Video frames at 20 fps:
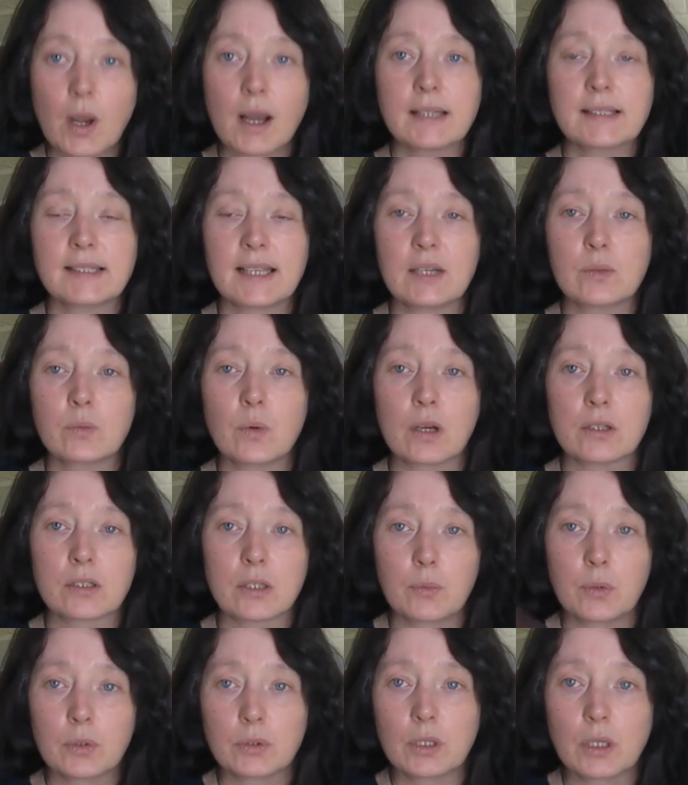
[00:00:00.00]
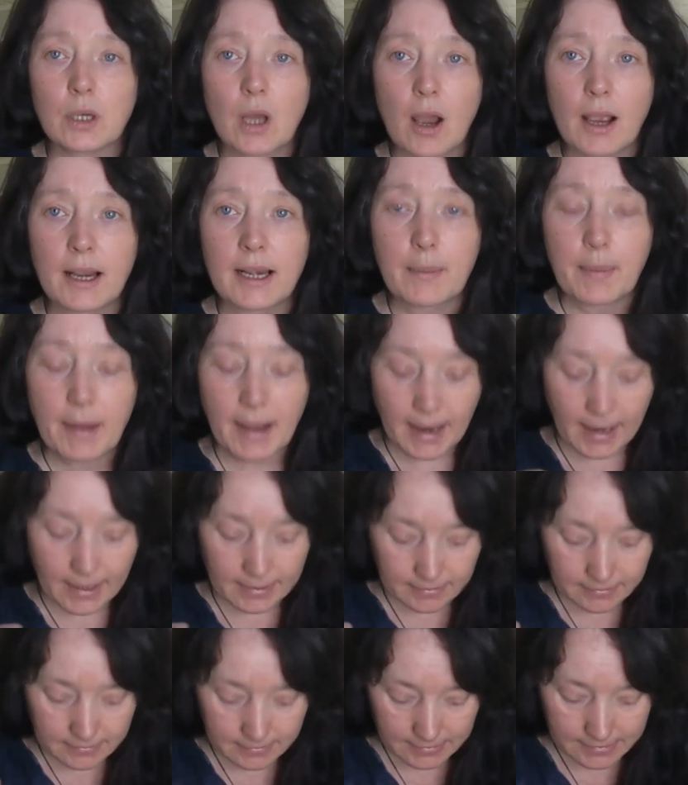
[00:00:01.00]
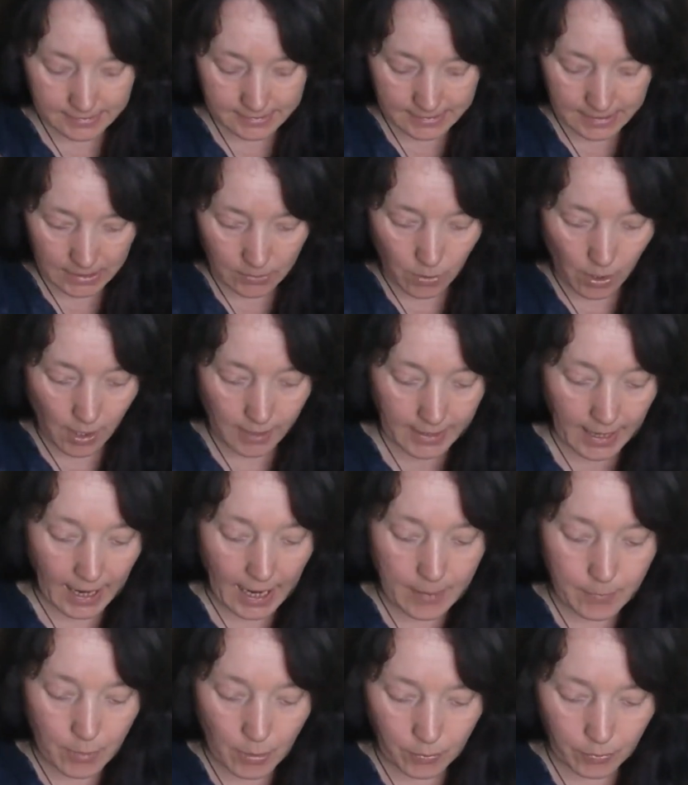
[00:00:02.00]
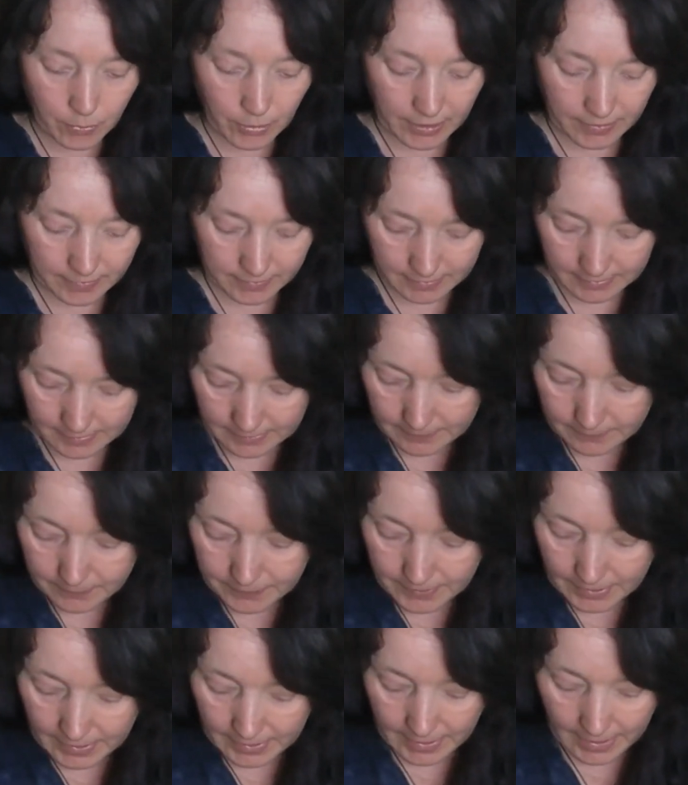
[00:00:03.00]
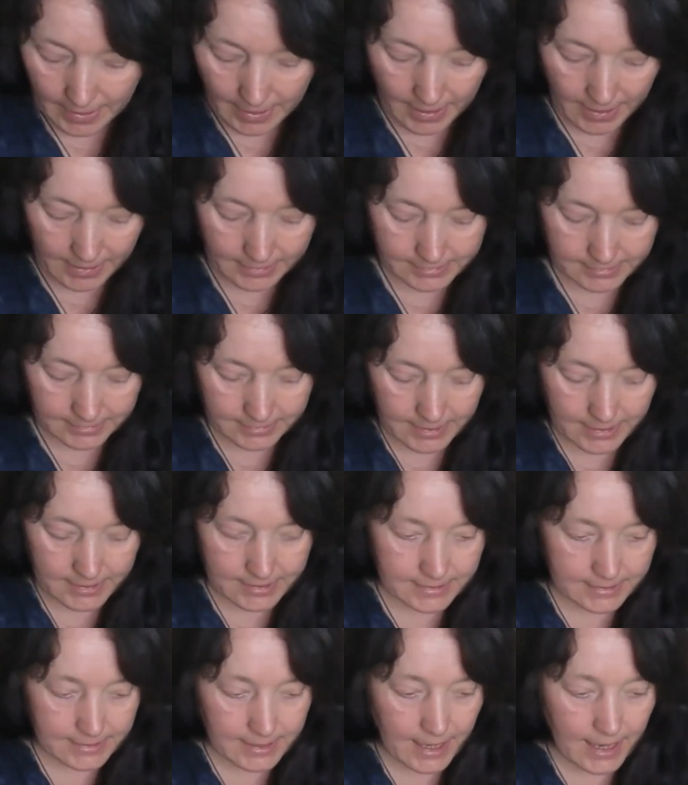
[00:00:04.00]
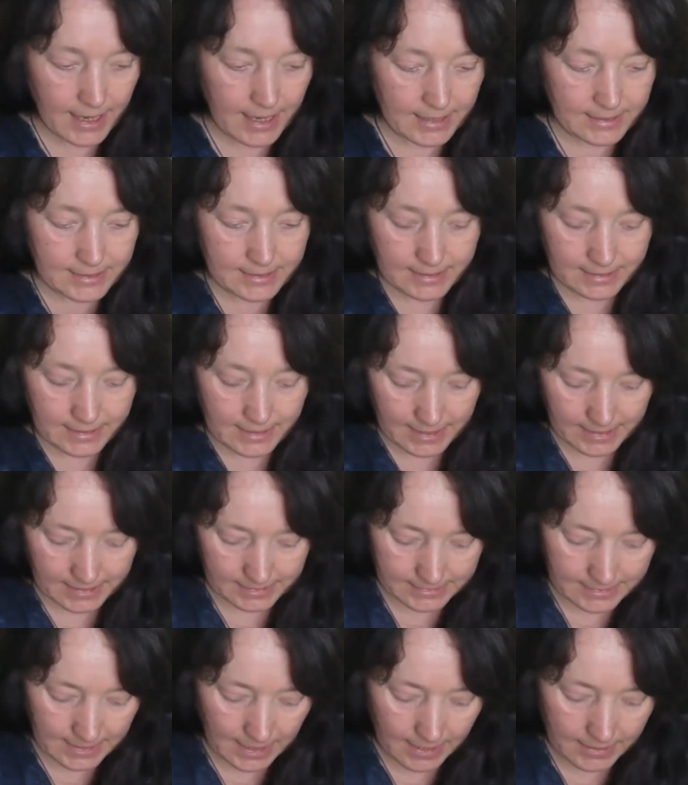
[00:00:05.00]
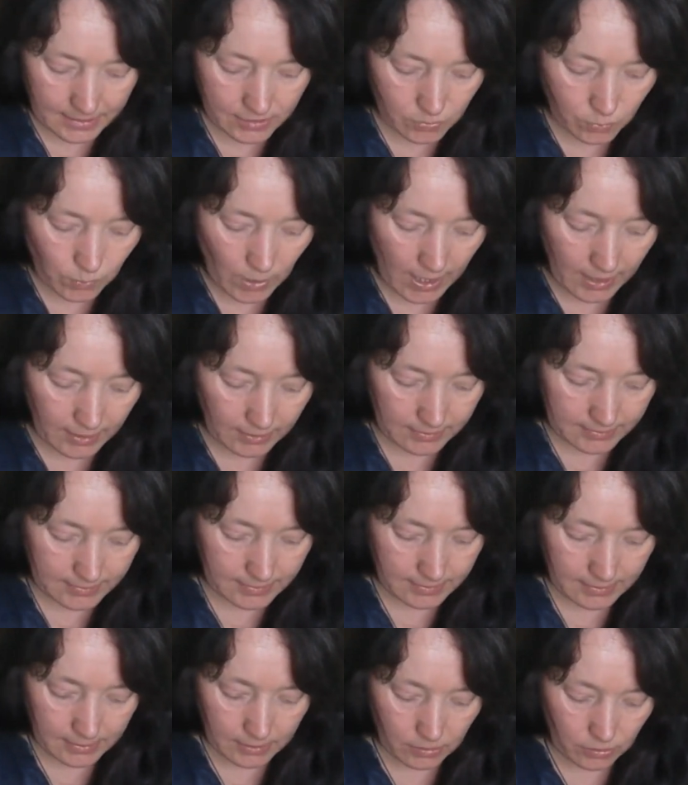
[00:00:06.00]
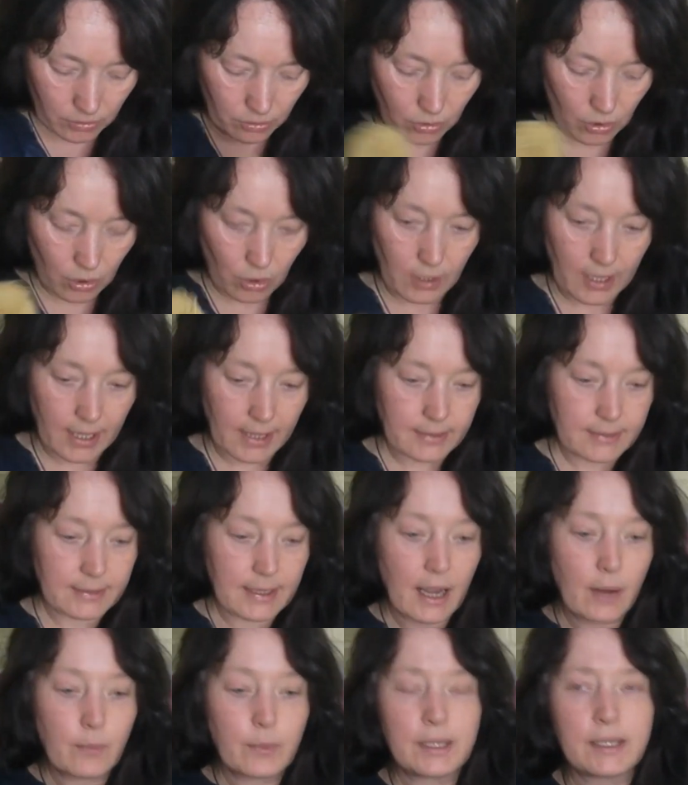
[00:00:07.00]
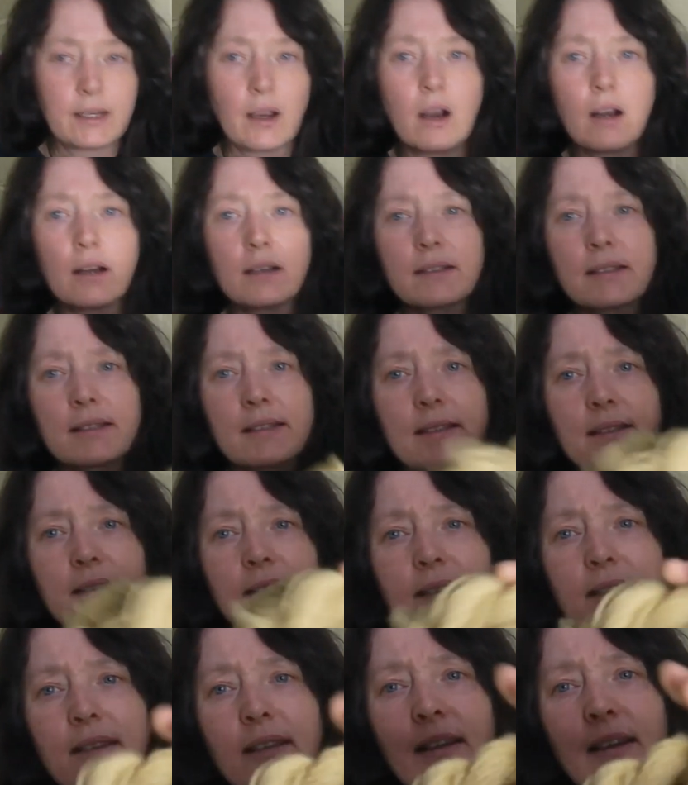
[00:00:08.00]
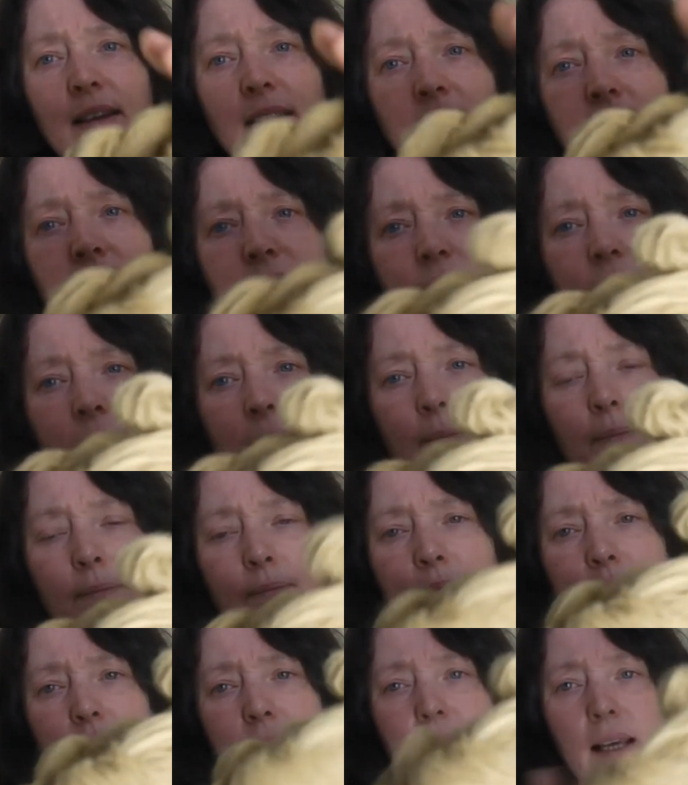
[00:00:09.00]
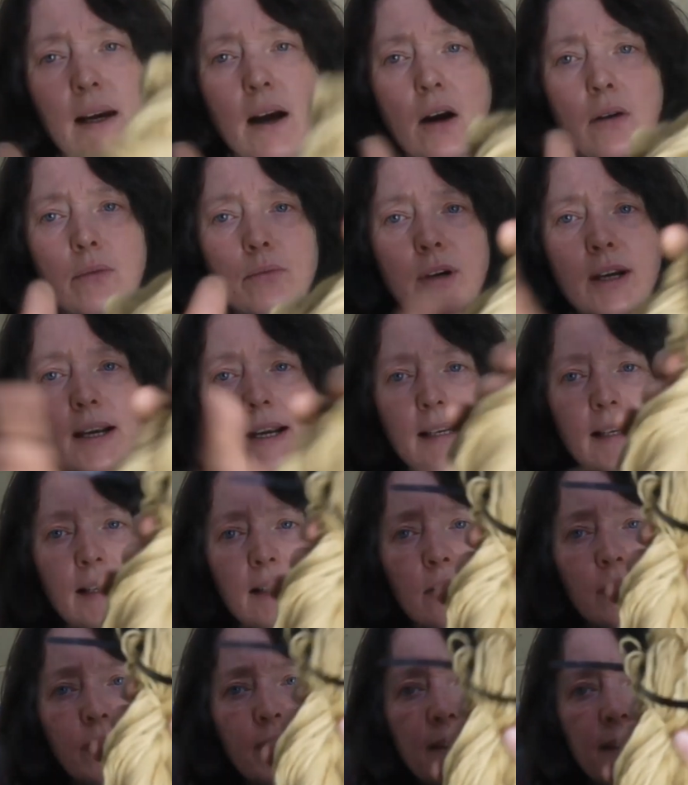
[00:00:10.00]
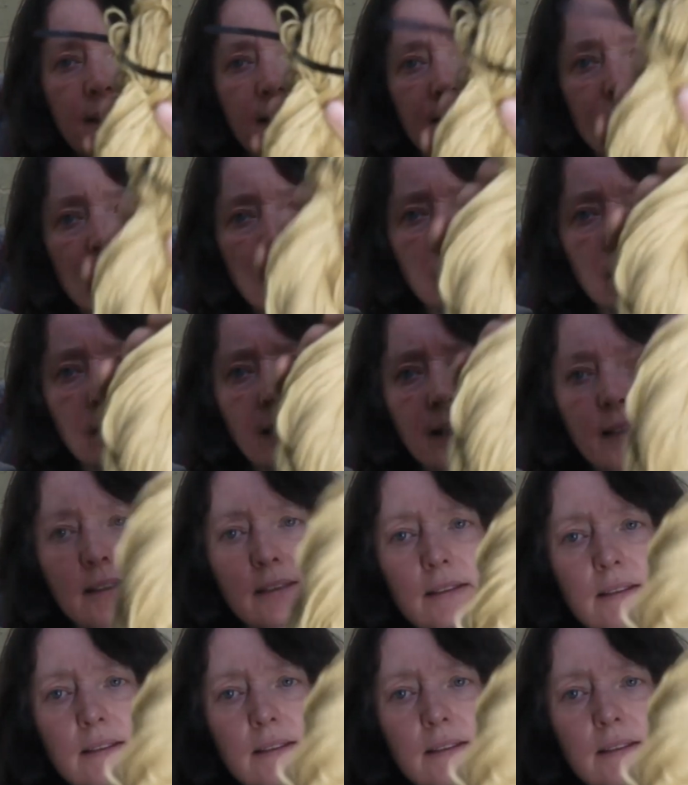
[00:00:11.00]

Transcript: I did was I put the lot in a pan to see what I came up with. And this is the Dyer's Weld colour that we got. Now I'm really loving this colour.